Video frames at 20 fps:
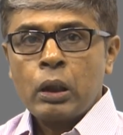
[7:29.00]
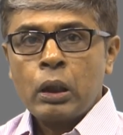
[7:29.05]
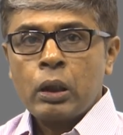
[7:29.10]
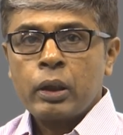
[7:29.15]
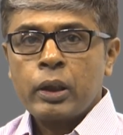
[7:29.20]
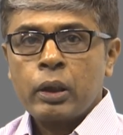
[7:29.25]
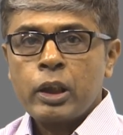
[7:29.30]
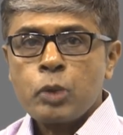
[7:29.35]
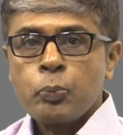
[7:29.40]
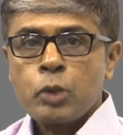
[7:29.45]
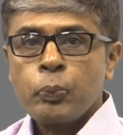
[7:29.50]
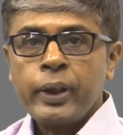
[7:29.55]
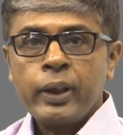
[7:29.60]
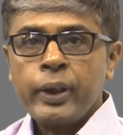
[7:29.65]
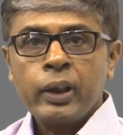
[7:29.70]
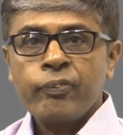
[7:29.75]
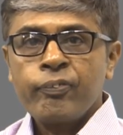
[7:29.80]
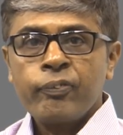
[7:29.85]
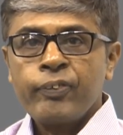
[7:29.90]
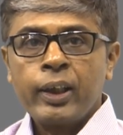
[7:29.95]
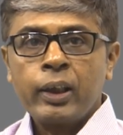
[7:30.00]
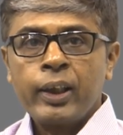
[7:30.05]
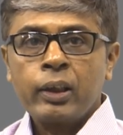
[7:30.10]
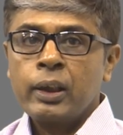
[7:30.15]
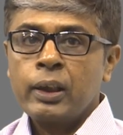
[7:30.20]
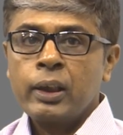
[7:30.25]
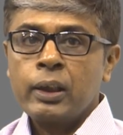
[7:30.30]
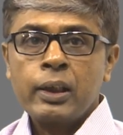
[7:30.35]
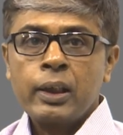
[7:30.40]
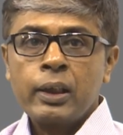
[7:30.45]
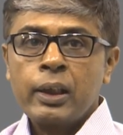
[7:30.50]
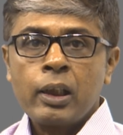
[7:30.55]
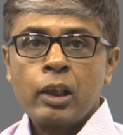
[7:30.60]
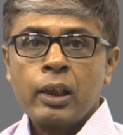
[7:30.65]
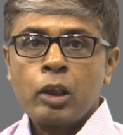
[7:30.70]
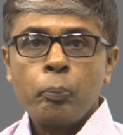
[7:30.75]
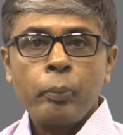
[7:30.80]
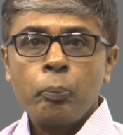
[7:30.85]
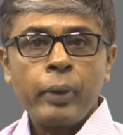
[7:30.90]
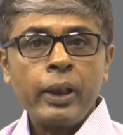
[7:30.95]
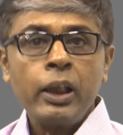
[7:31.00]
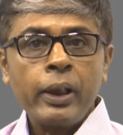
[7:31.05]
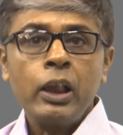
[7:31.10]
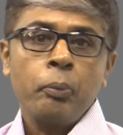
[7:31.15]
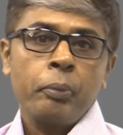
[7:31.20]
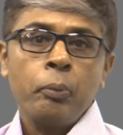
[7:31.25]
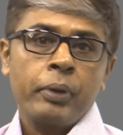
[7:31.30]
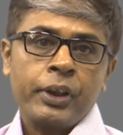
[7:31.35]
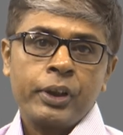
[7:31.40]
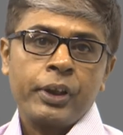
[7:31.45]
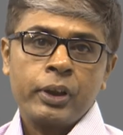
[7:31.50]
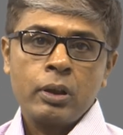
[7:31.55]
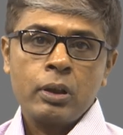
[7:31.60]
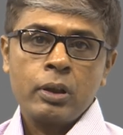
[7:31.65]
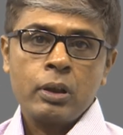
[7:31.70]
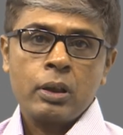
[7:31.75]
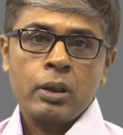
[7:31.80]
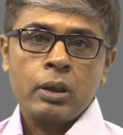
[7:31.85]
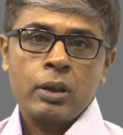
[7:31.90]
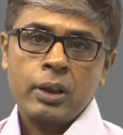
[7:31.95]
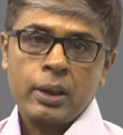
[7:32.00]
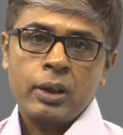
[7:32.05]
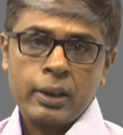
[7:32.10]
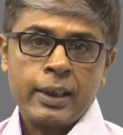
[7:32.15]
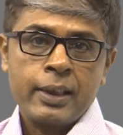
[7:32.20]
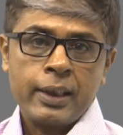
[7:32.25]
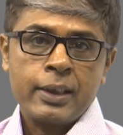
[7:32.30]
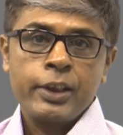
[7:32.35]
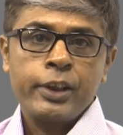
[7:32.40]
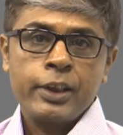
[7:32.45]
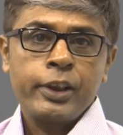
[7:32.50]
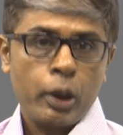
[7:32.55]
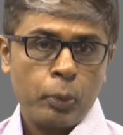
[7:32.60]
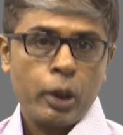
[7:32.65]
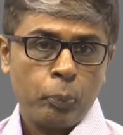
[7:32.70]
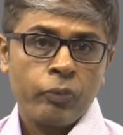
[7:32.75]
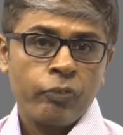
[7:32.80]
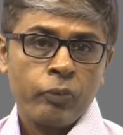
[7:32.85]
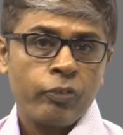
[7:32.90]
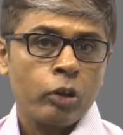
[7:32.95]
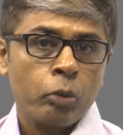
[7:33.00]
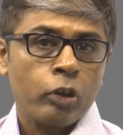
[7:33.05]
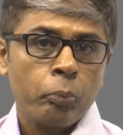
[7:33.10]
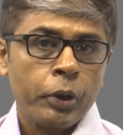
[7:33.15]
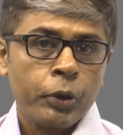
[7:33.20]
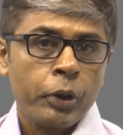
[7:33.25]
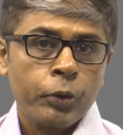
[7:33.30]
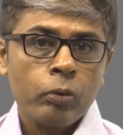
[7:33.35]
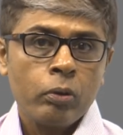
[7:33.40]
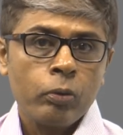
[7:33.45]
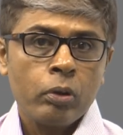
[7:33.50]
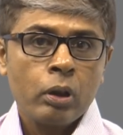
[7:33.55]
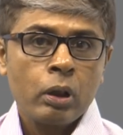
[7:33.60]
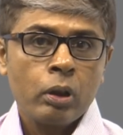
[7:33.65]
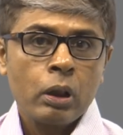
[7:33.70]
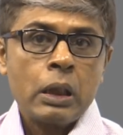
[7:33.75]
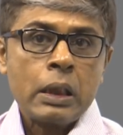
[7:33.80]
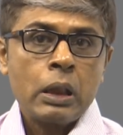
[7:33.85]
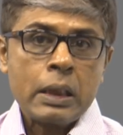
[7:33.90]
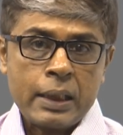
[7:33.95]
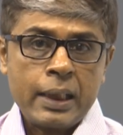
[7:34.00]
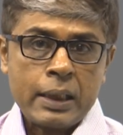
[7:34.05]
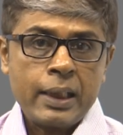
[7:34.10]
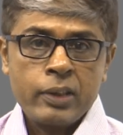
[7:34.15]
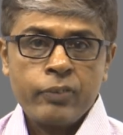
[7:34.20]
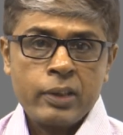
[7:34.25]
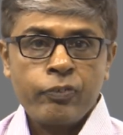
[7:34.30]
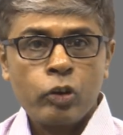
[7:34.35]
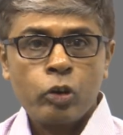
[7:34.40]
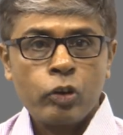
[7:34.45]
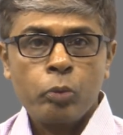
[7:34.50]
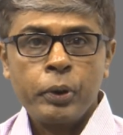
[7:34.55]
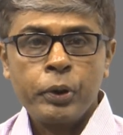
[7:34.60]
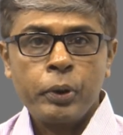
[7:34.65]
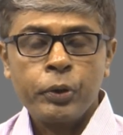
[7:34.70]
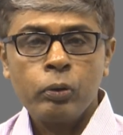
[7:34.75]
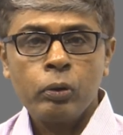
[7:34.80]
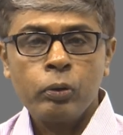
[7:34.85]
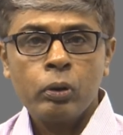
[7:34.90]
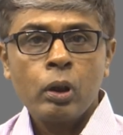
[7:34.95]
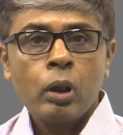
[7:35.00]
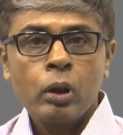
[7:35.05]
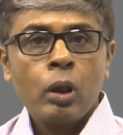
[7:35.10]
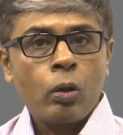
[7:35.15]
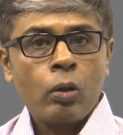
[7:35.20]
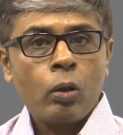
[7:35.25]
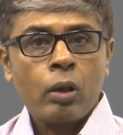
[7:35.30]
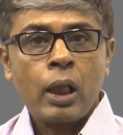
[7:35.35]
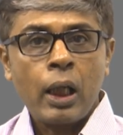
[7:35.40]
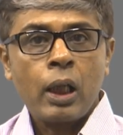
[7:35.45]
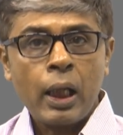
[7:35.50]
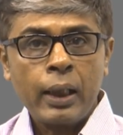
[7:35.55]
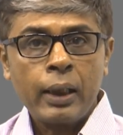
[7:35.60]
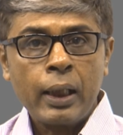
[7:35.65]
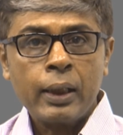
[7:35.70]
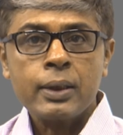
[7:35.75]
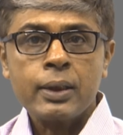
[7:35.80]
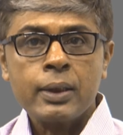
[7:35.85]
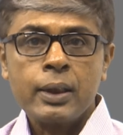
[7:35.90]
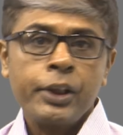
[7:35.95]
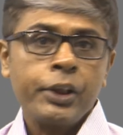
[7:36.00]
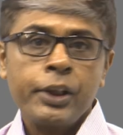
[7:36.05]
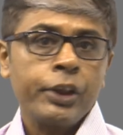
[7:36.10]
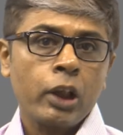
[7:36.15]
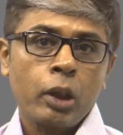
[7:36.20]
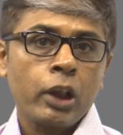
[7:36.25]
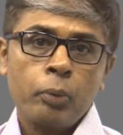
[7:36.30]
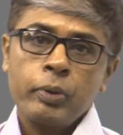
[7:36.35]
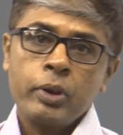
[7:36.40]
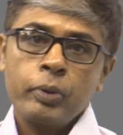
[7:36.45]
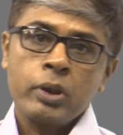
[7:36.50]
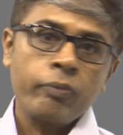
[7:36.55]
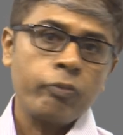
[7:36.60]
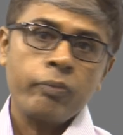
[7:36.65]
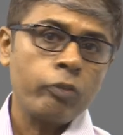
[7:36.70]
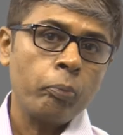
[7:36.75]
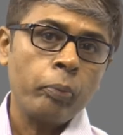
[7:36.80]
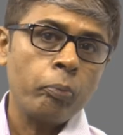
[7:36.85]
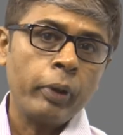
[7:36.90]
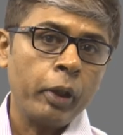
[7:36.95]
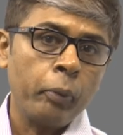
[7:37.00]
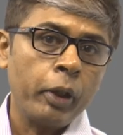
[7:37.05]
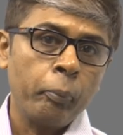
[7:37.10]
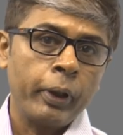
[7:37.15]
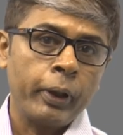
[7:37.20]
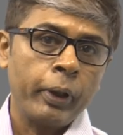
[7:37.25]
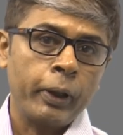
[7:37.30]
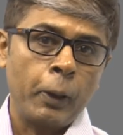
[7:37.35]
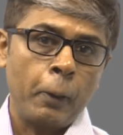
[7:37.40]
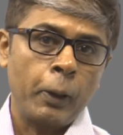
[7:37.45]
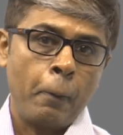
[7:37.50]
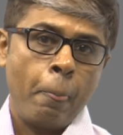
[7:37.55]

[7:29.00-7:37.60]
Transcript: Despite the fact that there are many limitations such as the shape of a tomato, size of a tomato or hardness and the sharpness of the blade metal